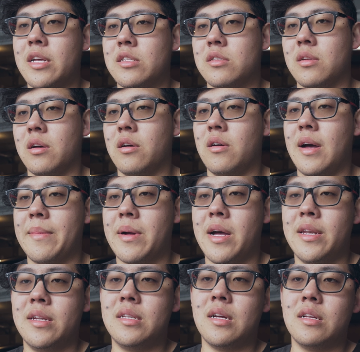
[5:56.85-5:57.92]
so I'm
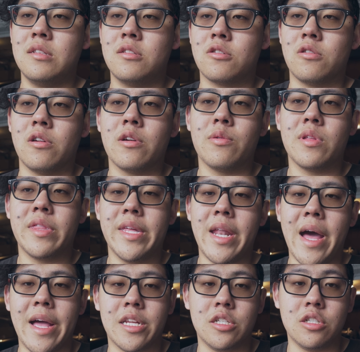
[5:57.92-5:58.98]
kind of done screwing with
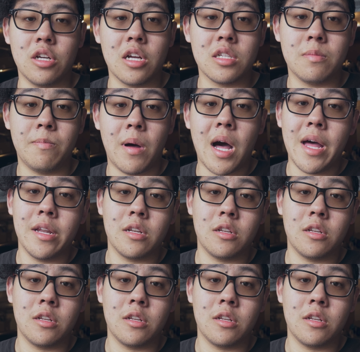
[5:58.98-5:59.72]
it. I just bought